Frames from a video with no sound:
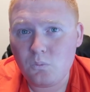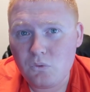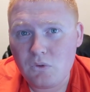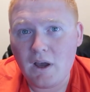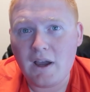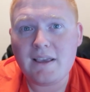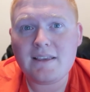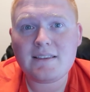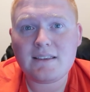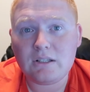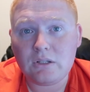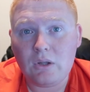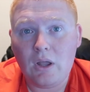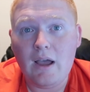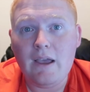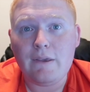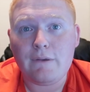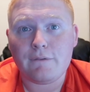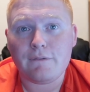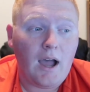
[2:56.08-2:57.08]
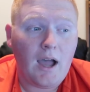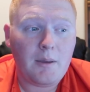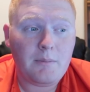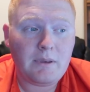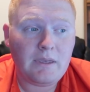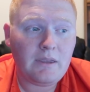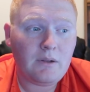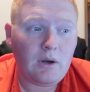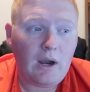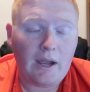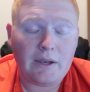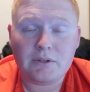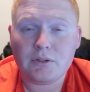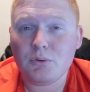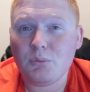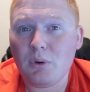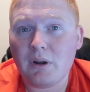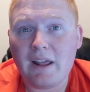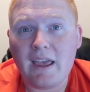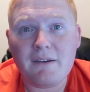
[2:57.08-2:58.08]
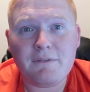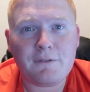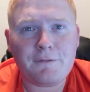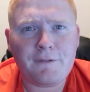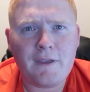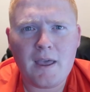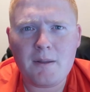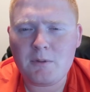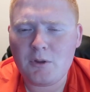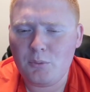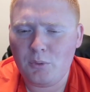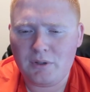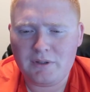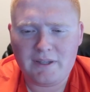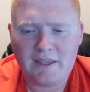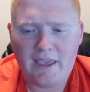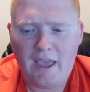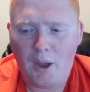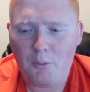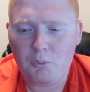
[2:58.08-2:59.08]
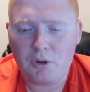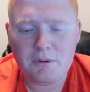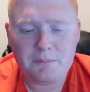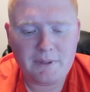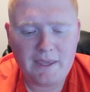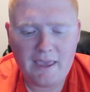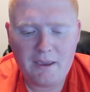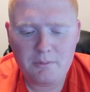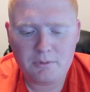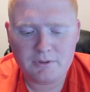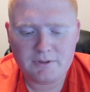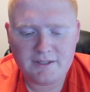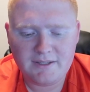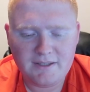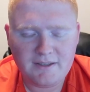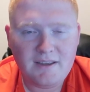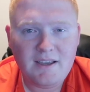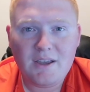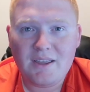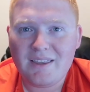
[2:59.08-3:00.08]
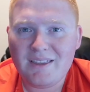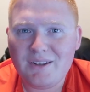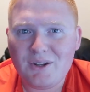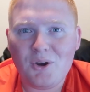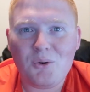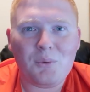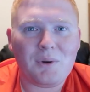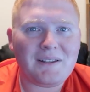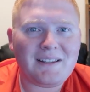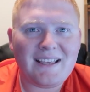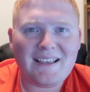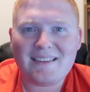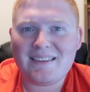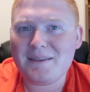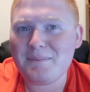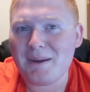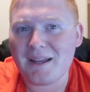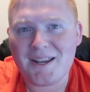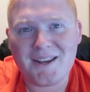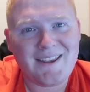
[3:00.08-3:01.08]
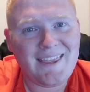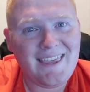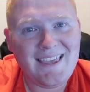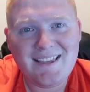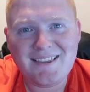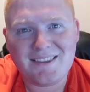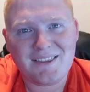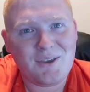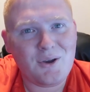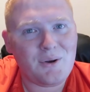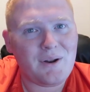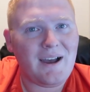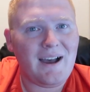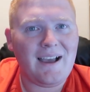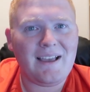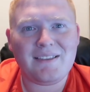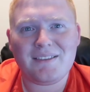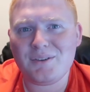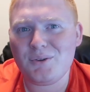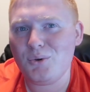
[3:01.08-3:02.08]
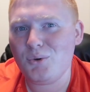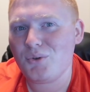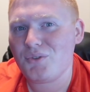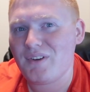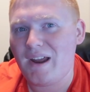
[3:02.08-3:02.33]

nice life. I mean, I do want to have a family one day. I want to be able to, you know, one day see my kids go to high school,